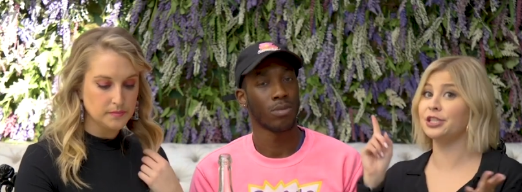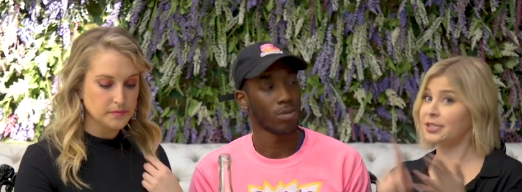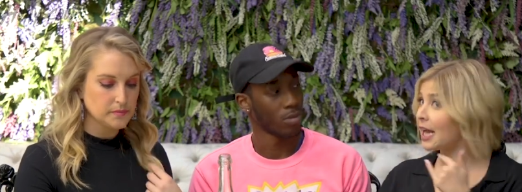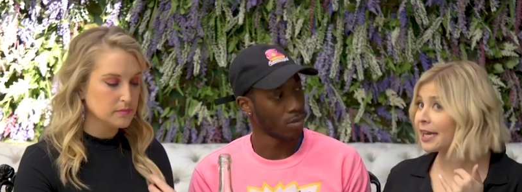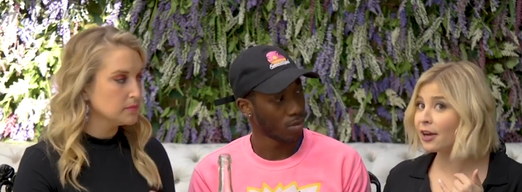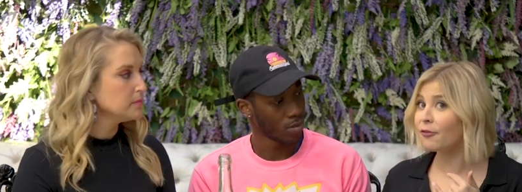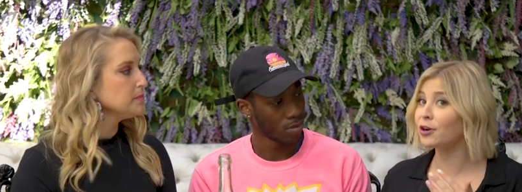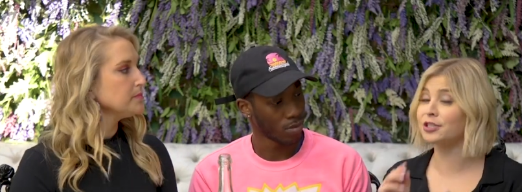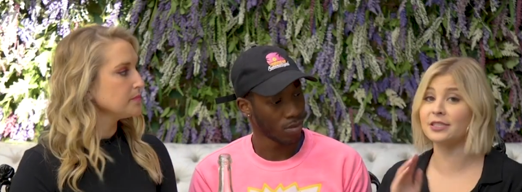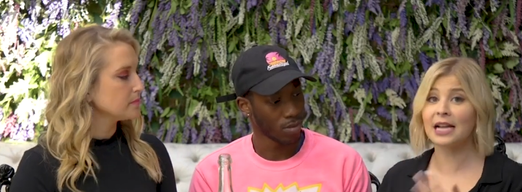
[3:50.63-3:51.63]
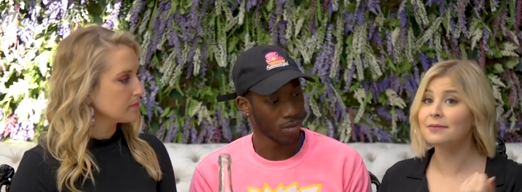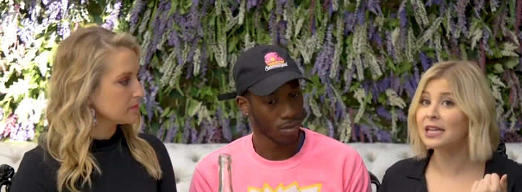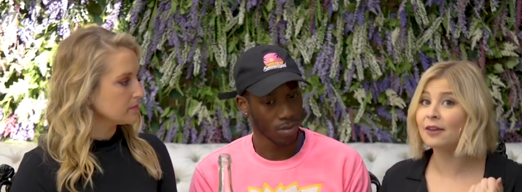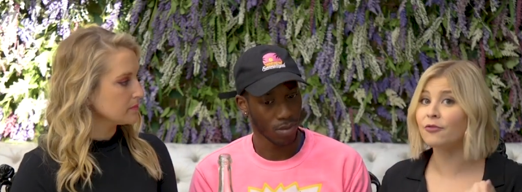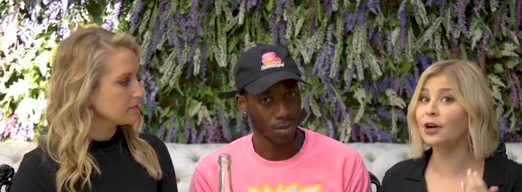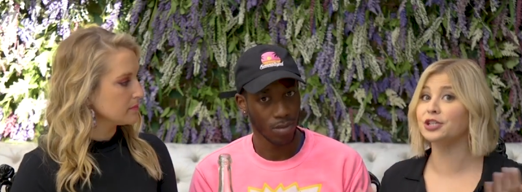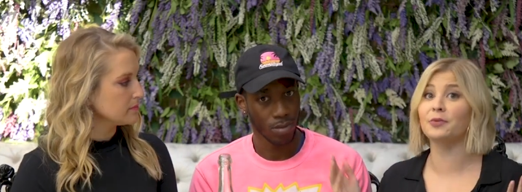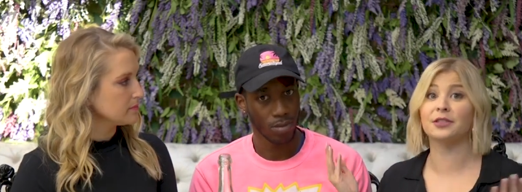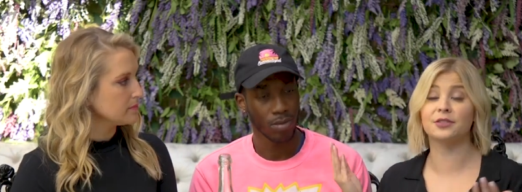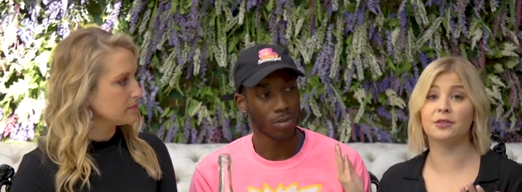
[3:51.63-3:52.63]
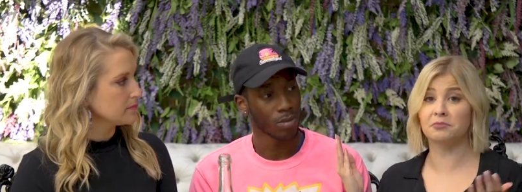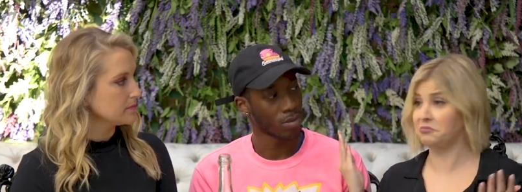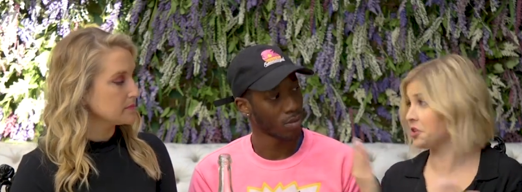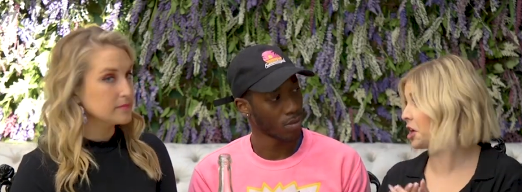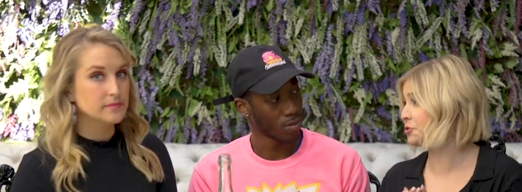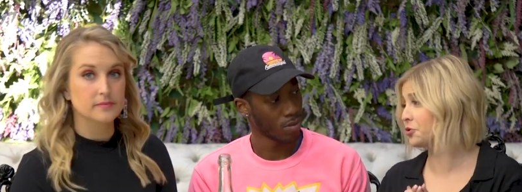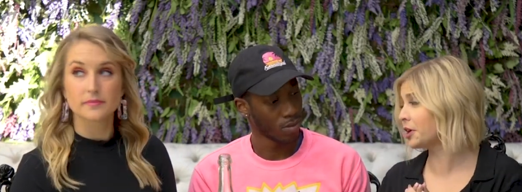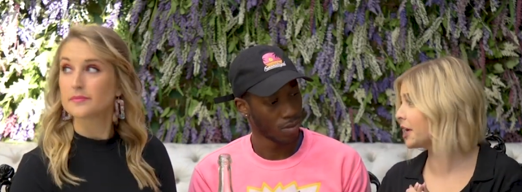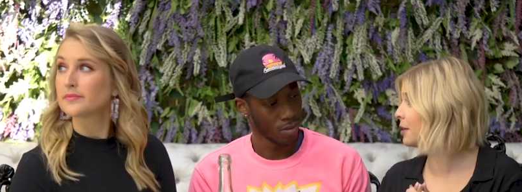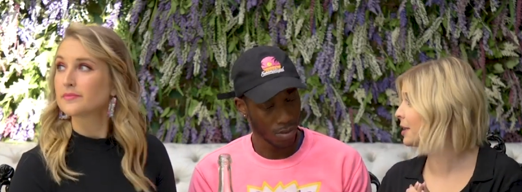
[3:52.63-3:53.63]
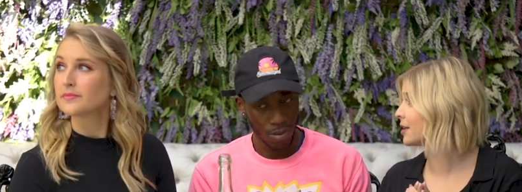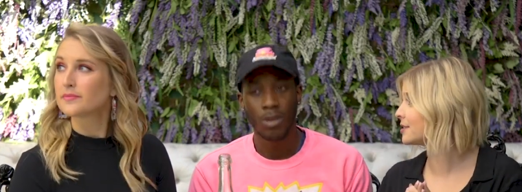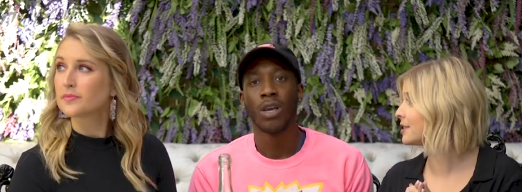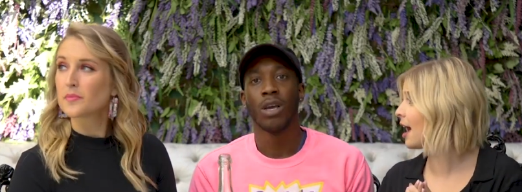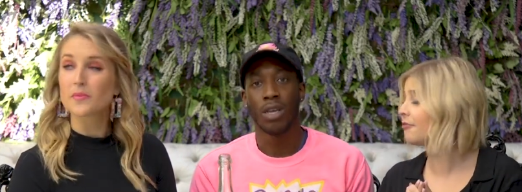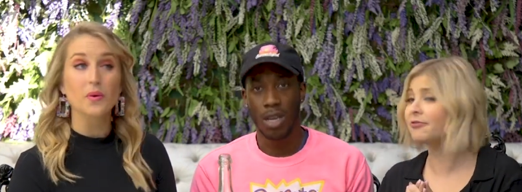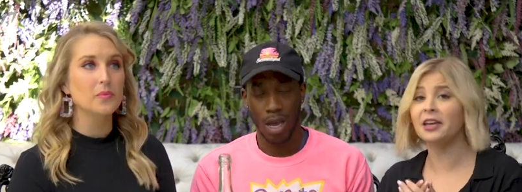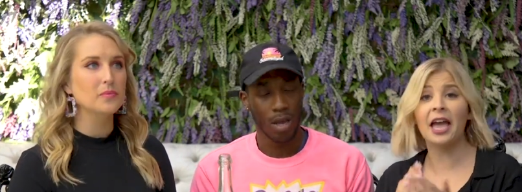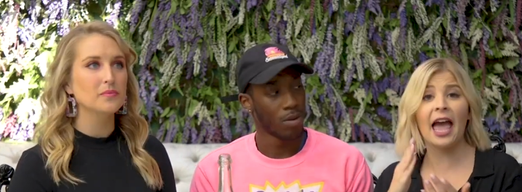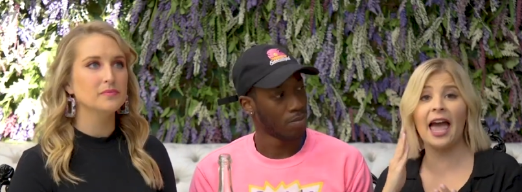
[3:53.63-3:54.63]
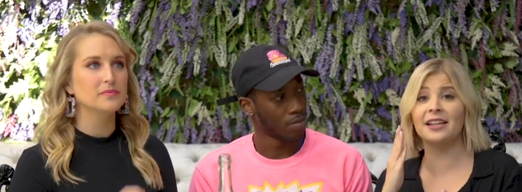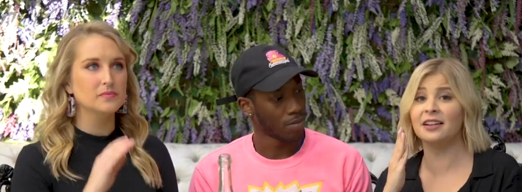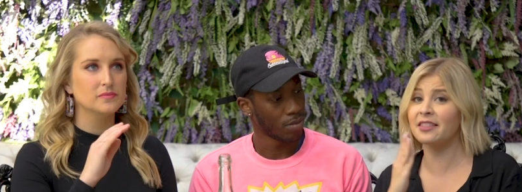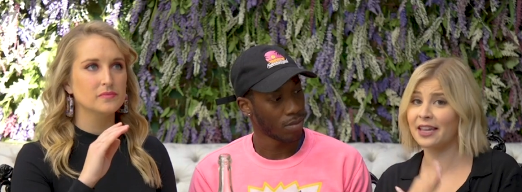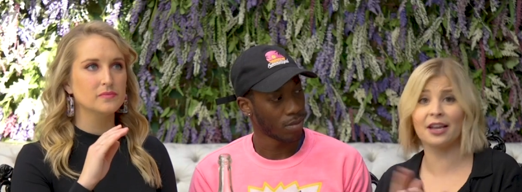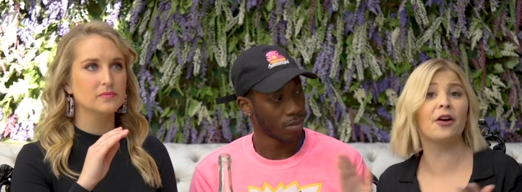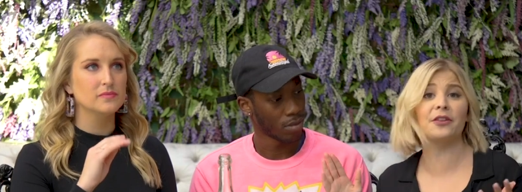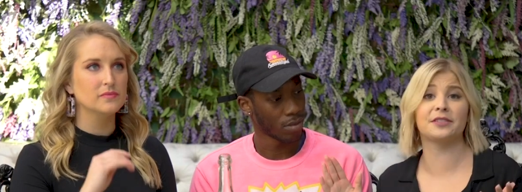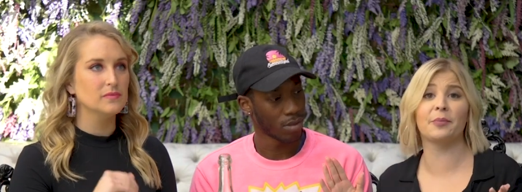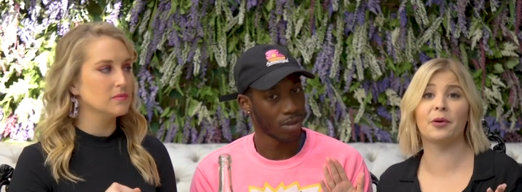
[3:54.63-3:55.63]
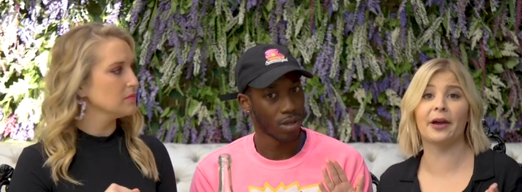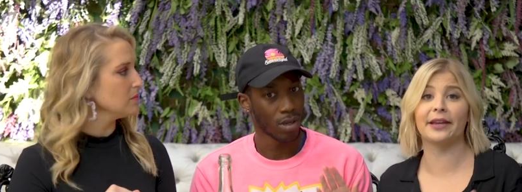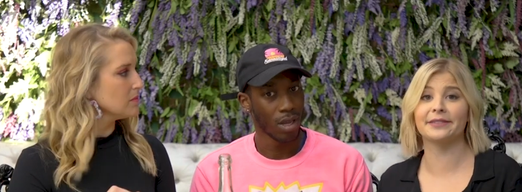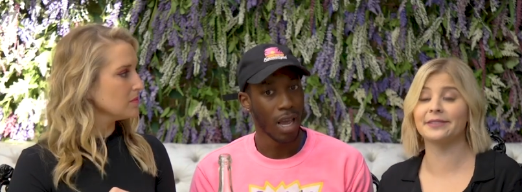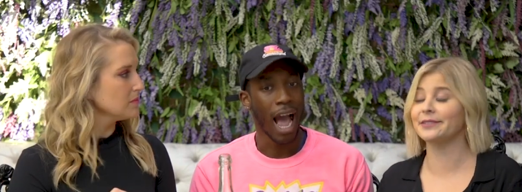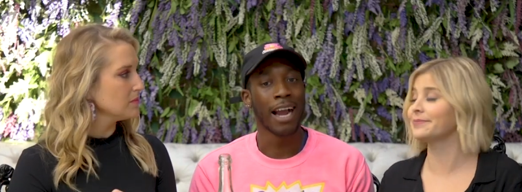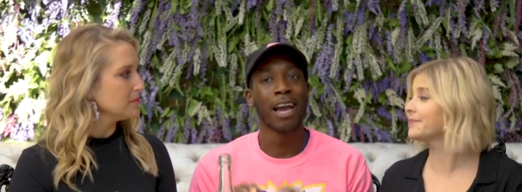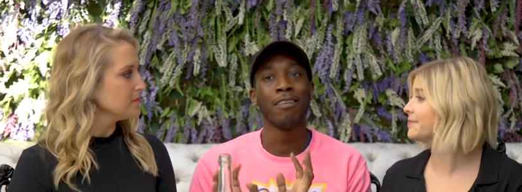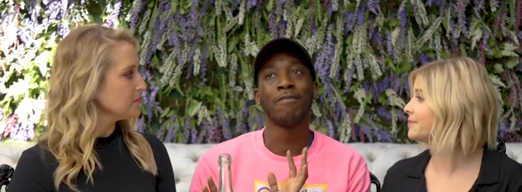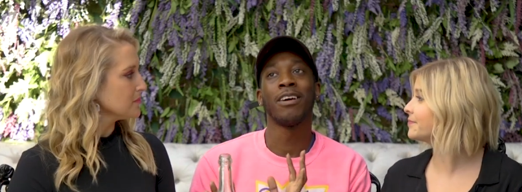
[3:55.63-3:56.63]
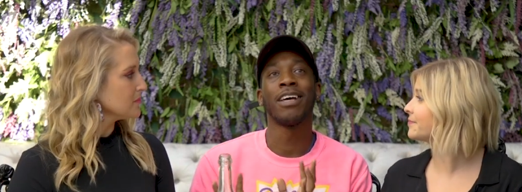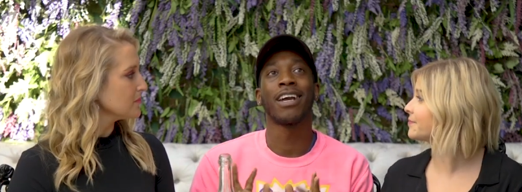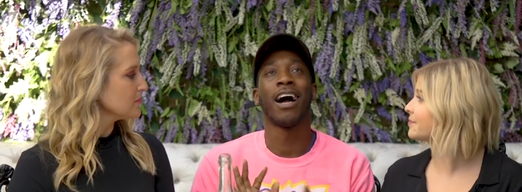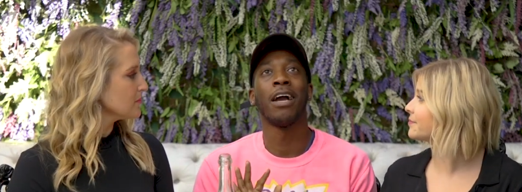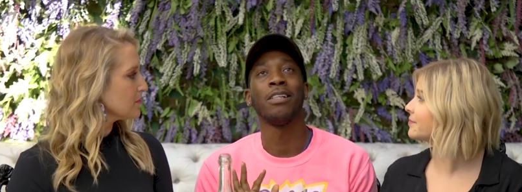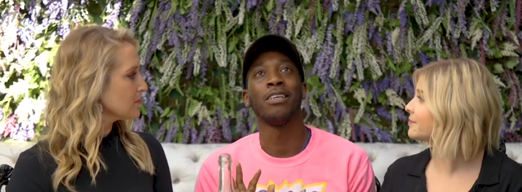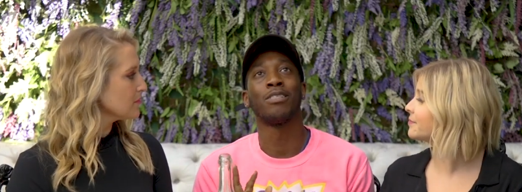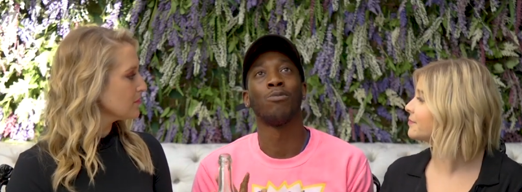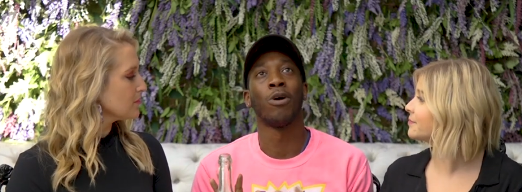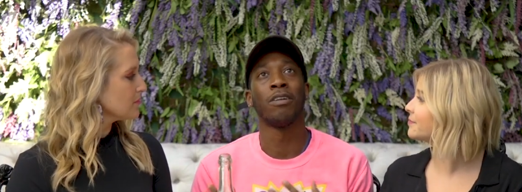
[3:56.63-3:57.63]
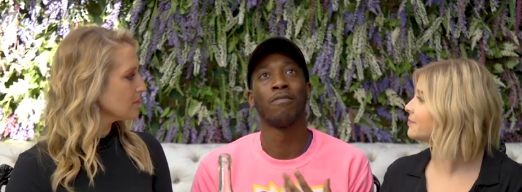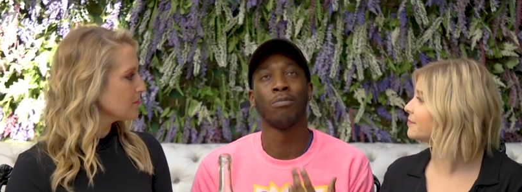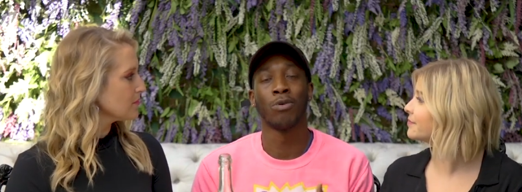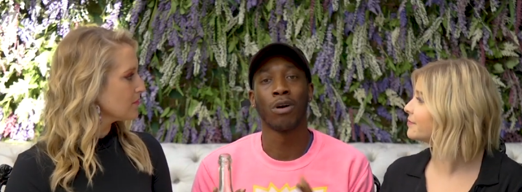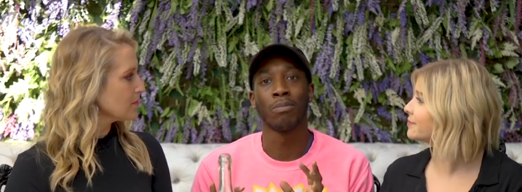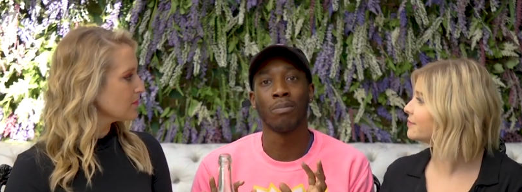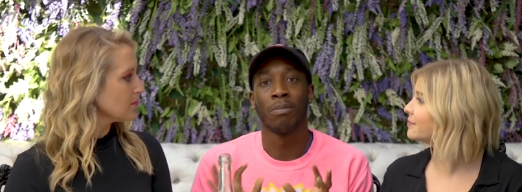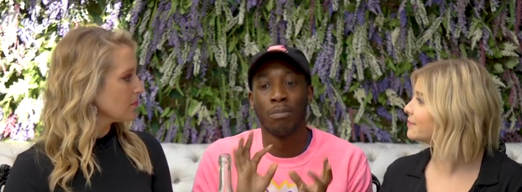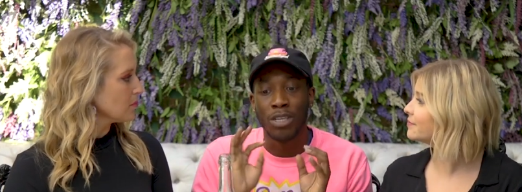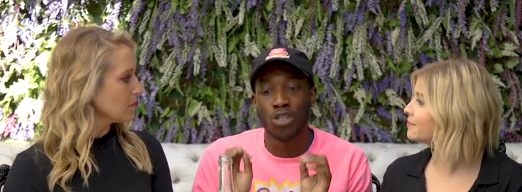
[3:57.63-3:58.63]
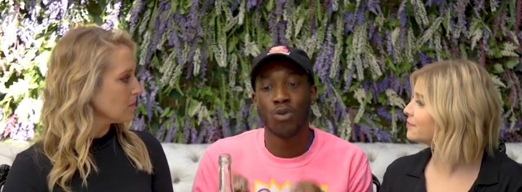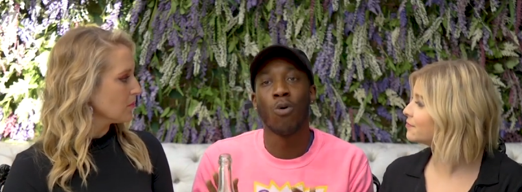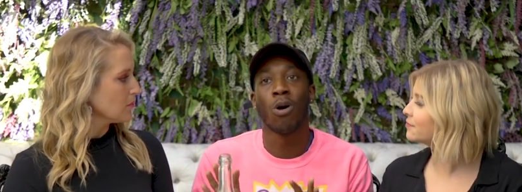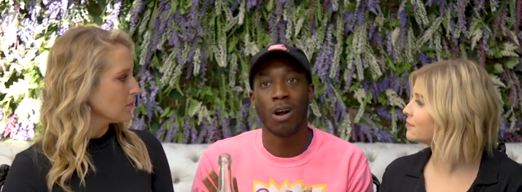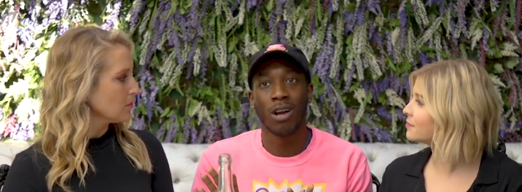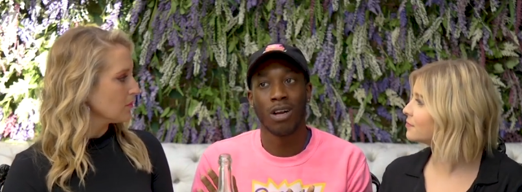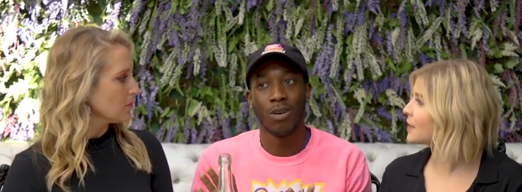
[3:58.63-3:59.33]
Speaker 1: She's not here for it. She doesn't have time for it. She wants you know, Jordyn to come get her stuff. Yeah. And they can go their separate ways.
Speaker 2: I kind of feel like Kylie is one of the more mature